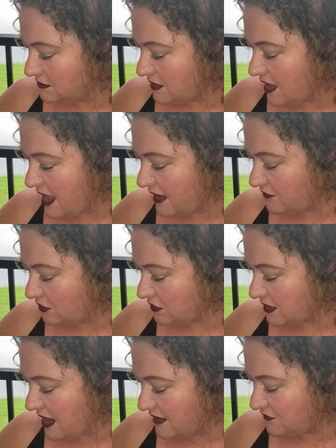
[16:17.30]
I have learned
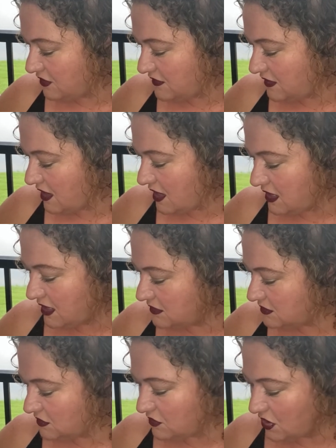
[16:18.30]
everything I needed
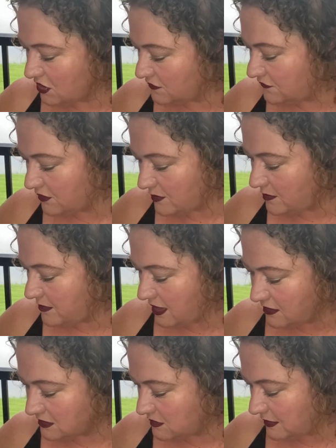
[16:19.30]
to learn from
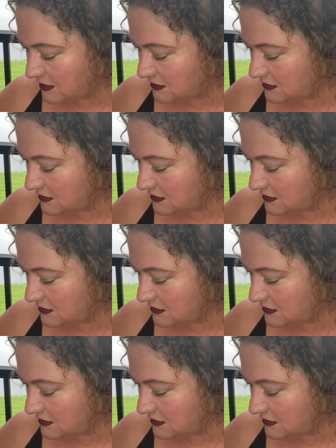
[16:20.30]
embarrassment,